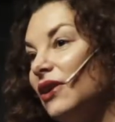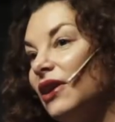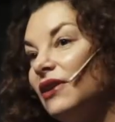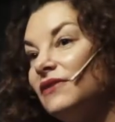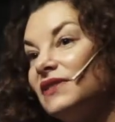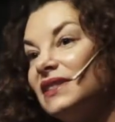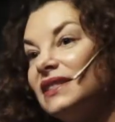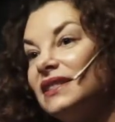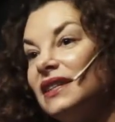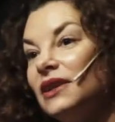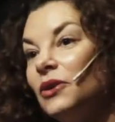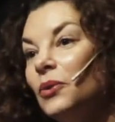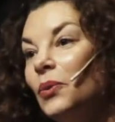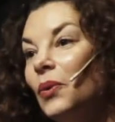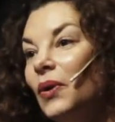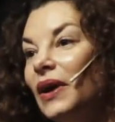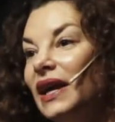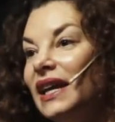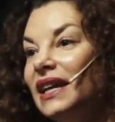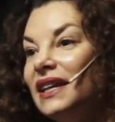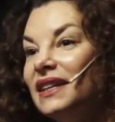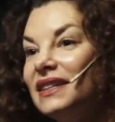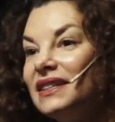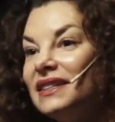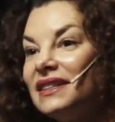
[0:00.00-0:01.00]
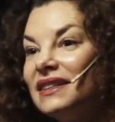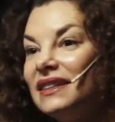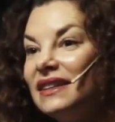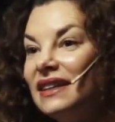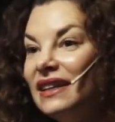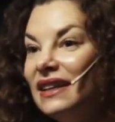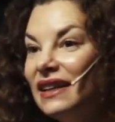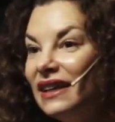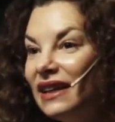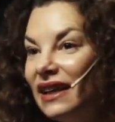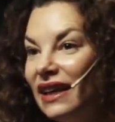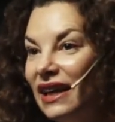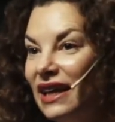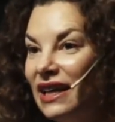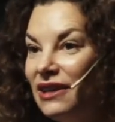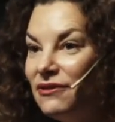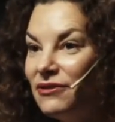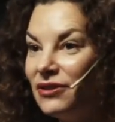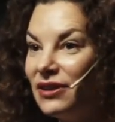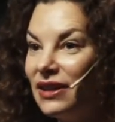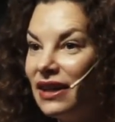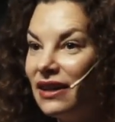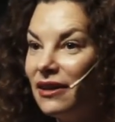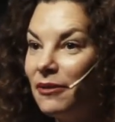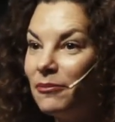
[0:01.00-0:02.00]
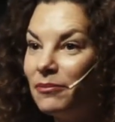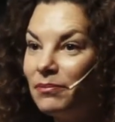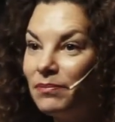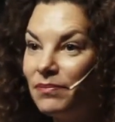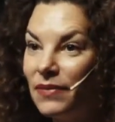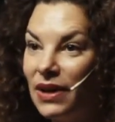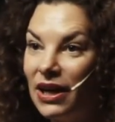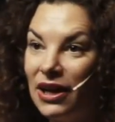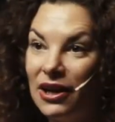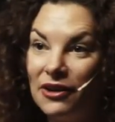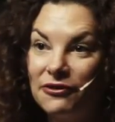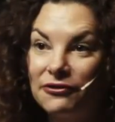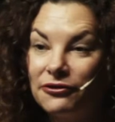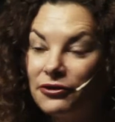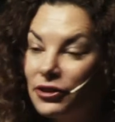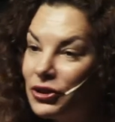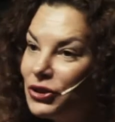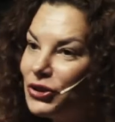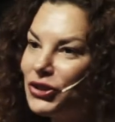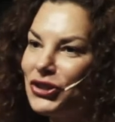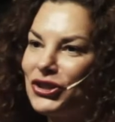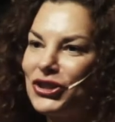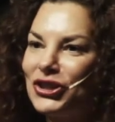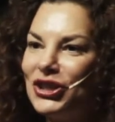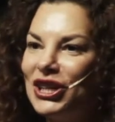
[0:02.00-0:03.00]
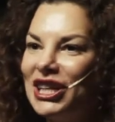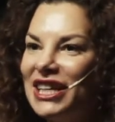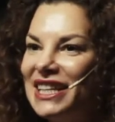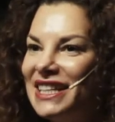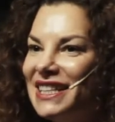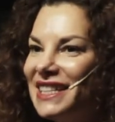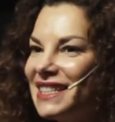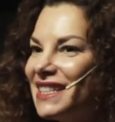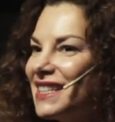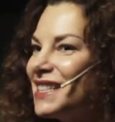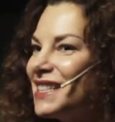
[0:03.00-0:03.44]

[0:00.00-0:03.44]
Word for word: harvesting wheat, even fruit trees,